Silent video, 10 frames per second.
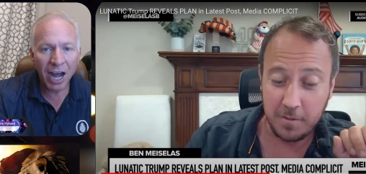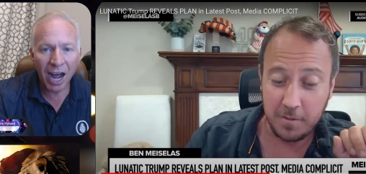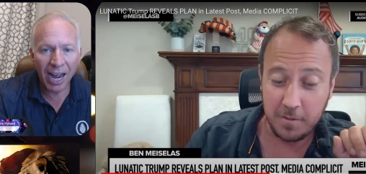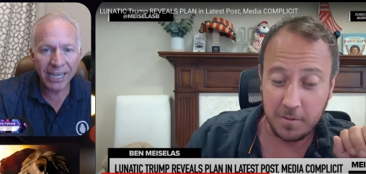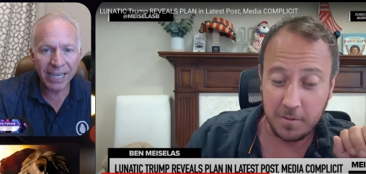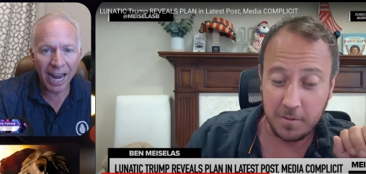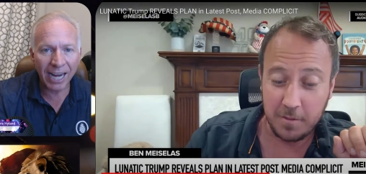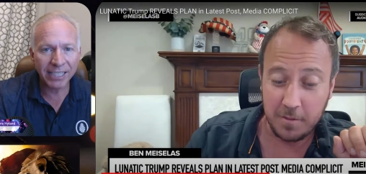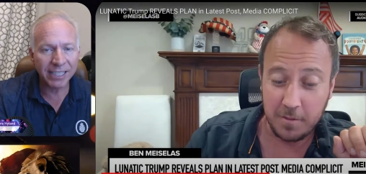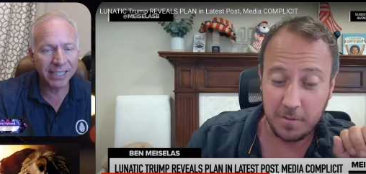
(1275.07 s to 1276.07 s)
Speaker 1: high
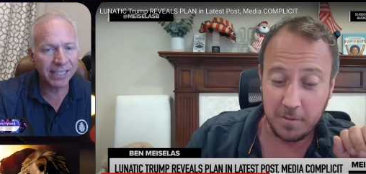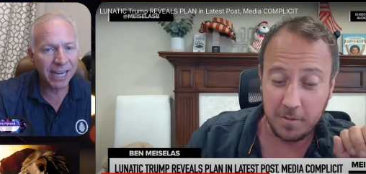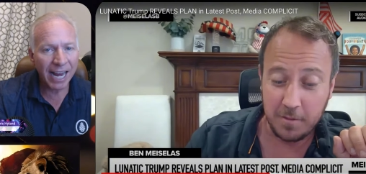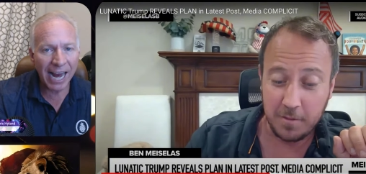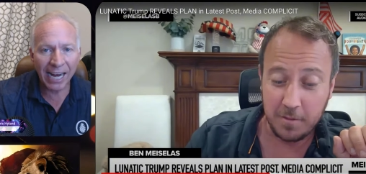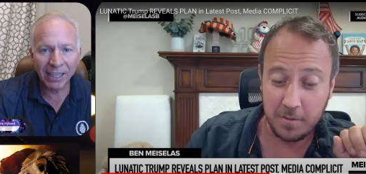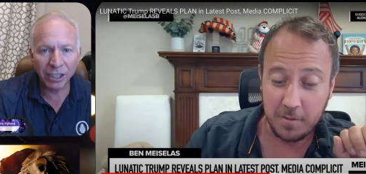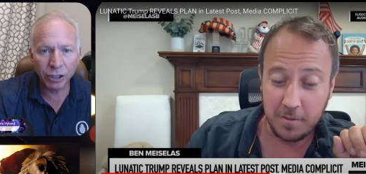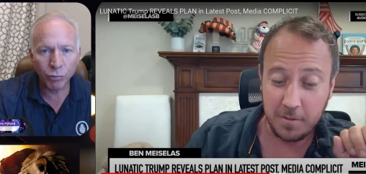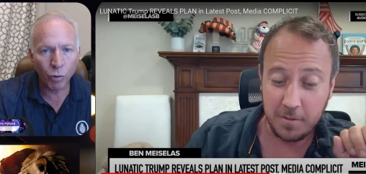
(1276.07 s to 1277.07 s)
taxes,
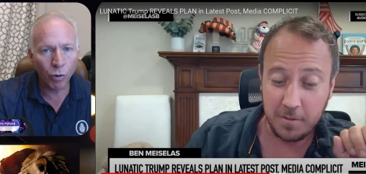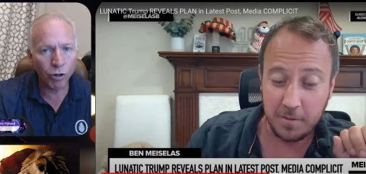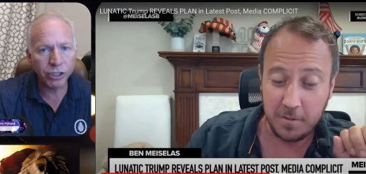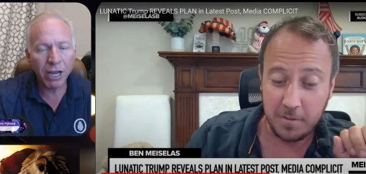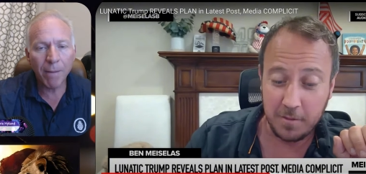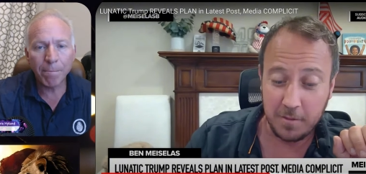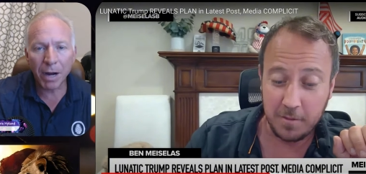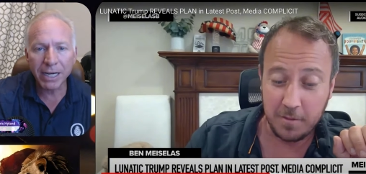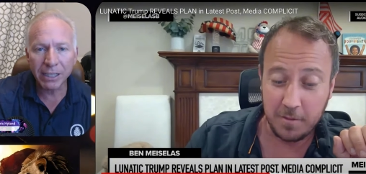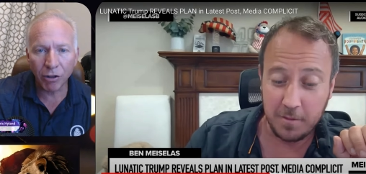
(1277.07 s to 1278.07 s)
endless wars,
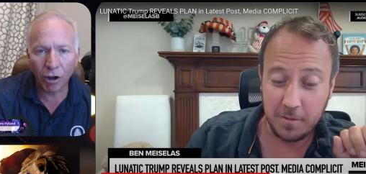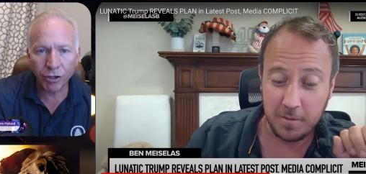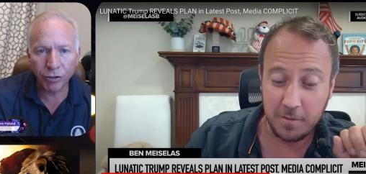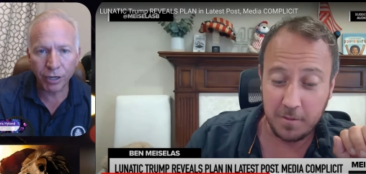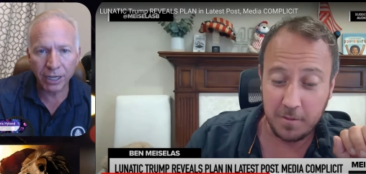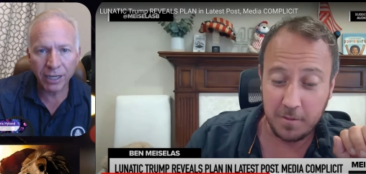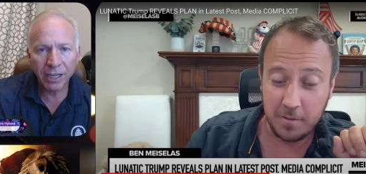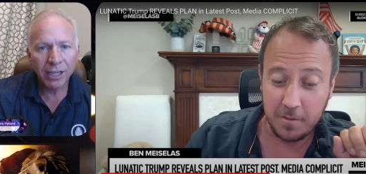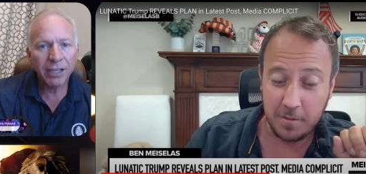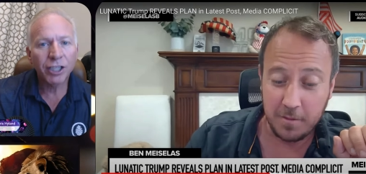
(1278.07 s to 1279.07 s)
money laundering,
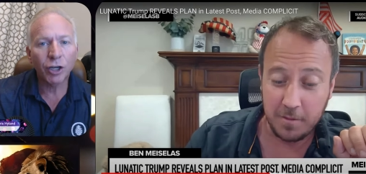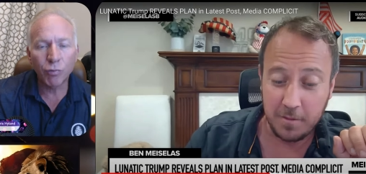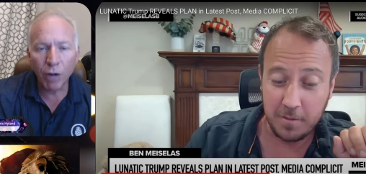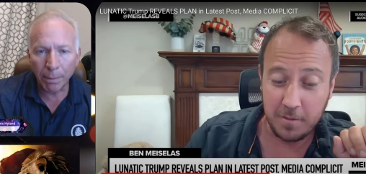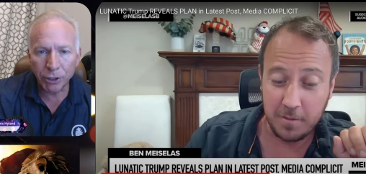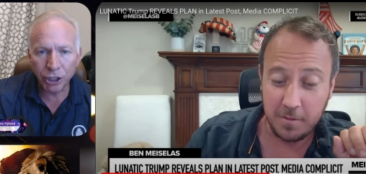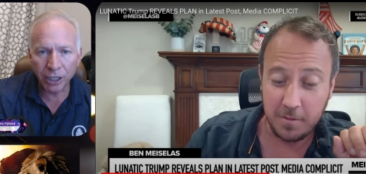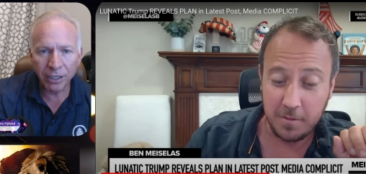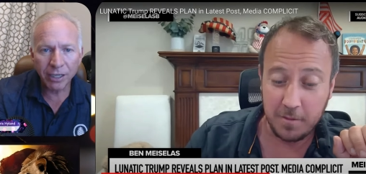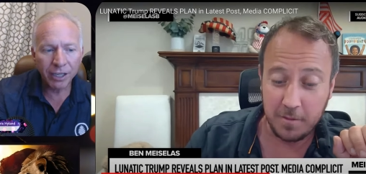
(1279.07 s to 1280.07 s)

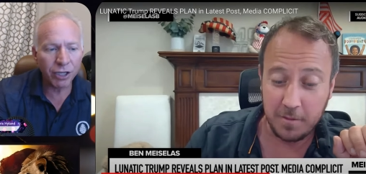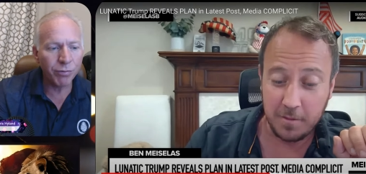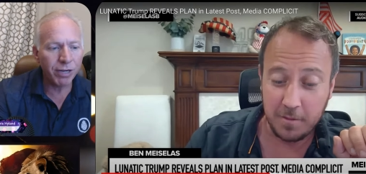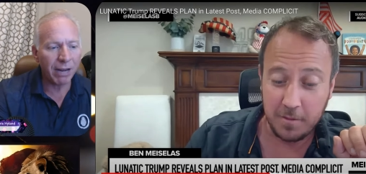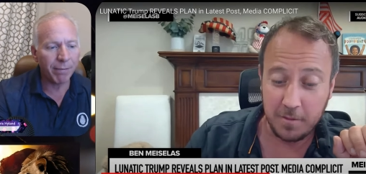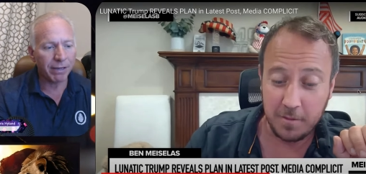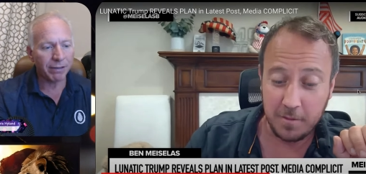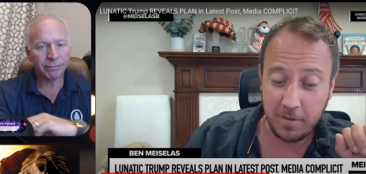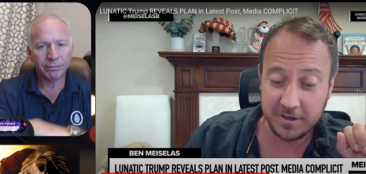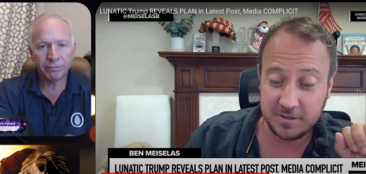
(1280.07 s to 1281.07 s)
corruption, you name it.
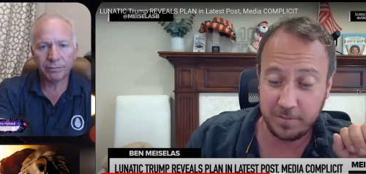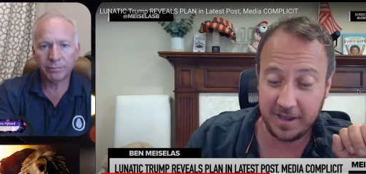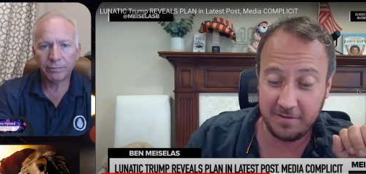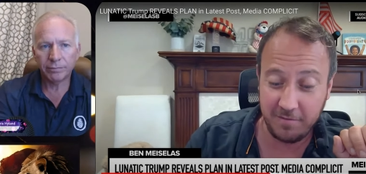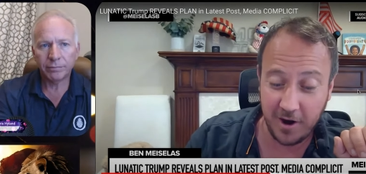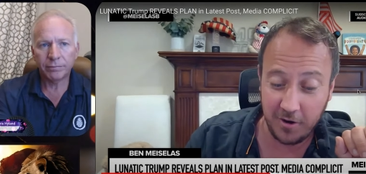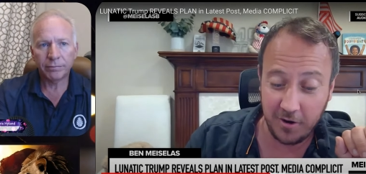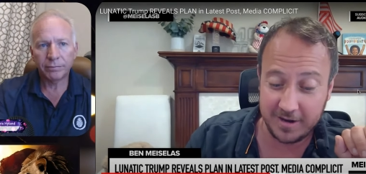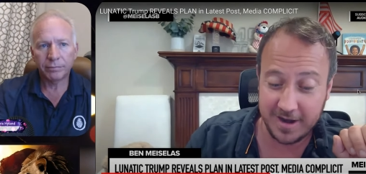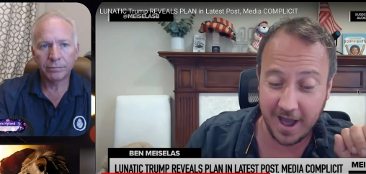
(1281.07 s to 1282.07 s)
Speaker 2: Must be
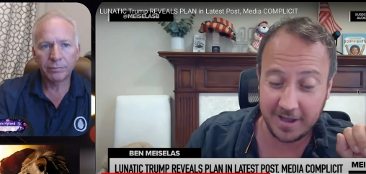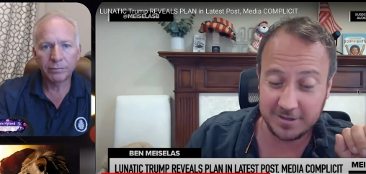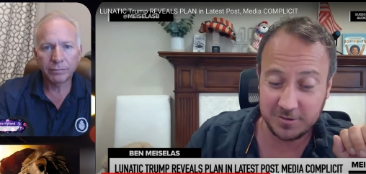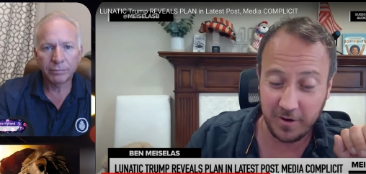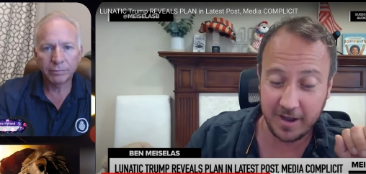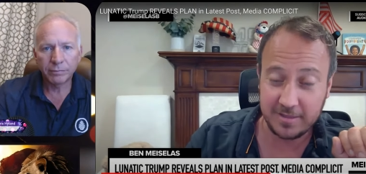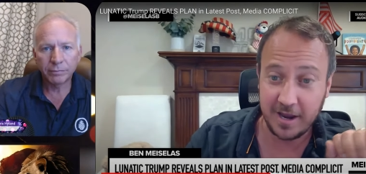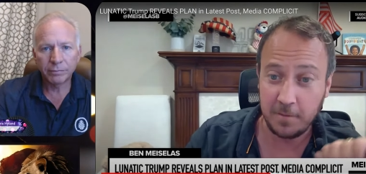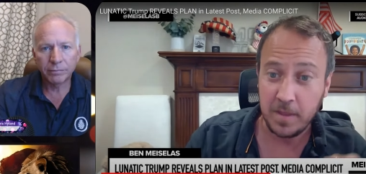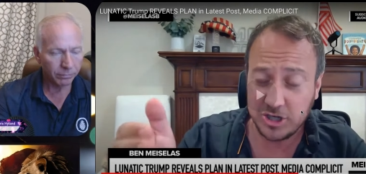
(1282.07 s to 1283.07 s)
very nice right
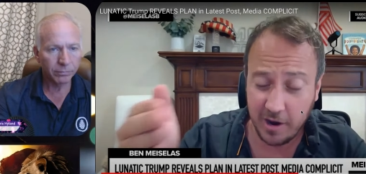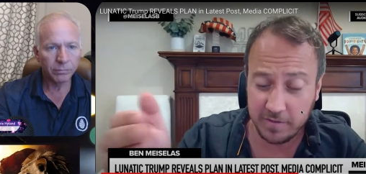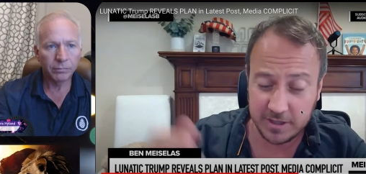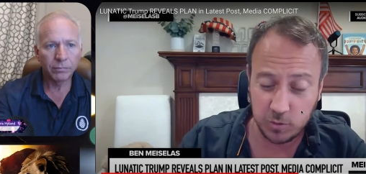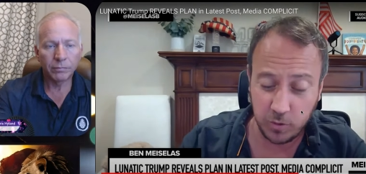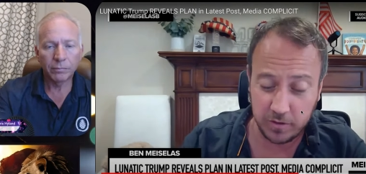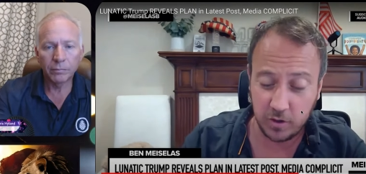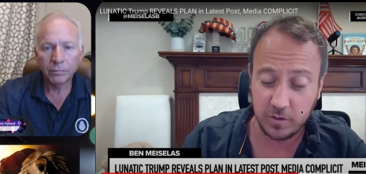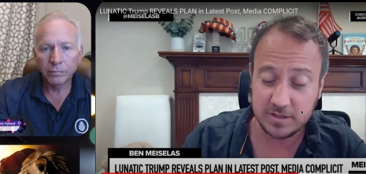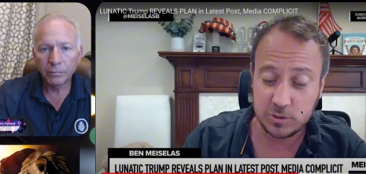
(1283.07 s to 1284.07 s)
there. Share this with
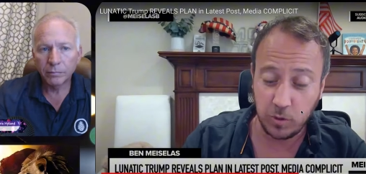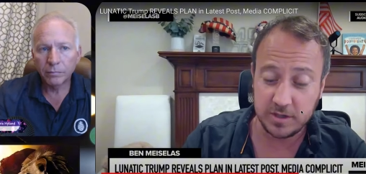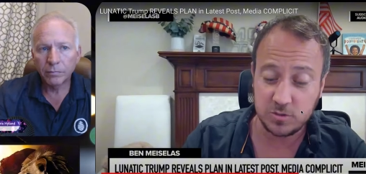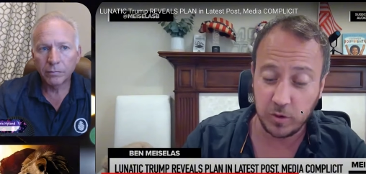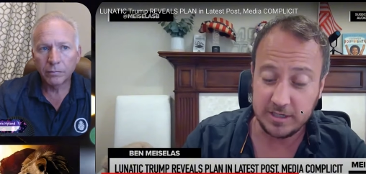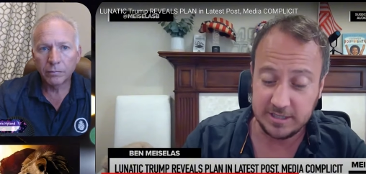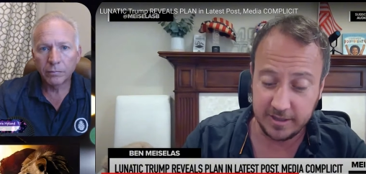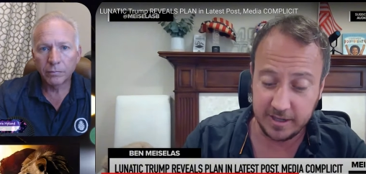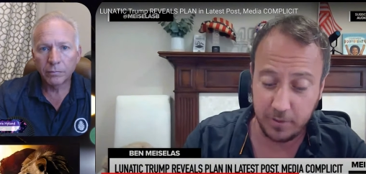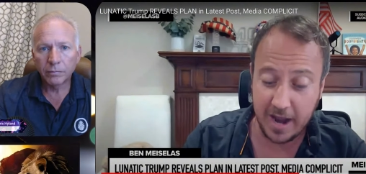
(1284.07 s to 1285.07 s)
you. This was
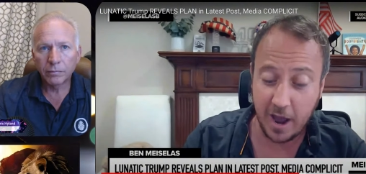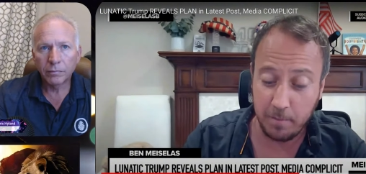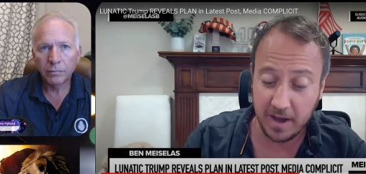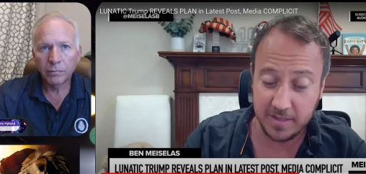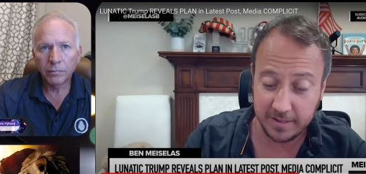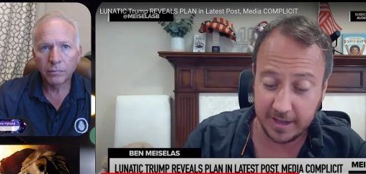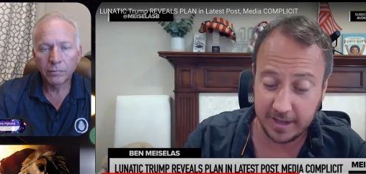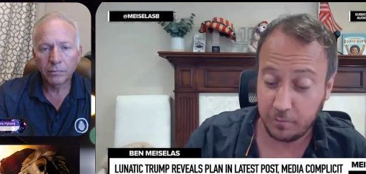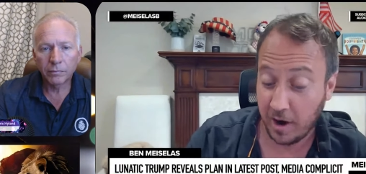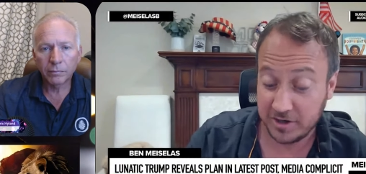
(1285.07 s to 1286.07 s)
recently put out by the
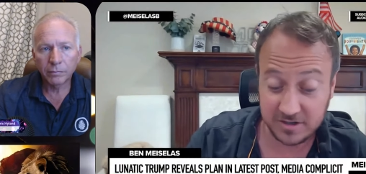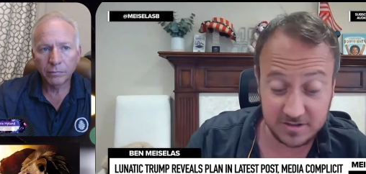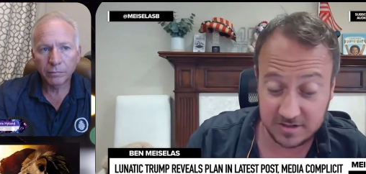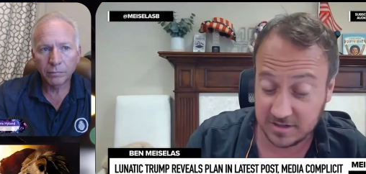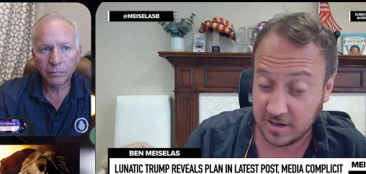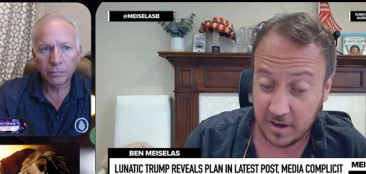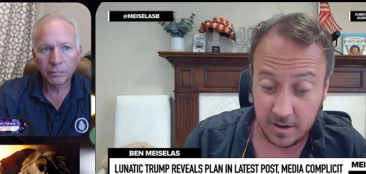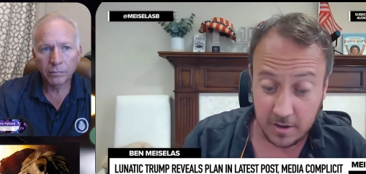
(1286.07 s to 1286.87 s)
Lincoln Project. This is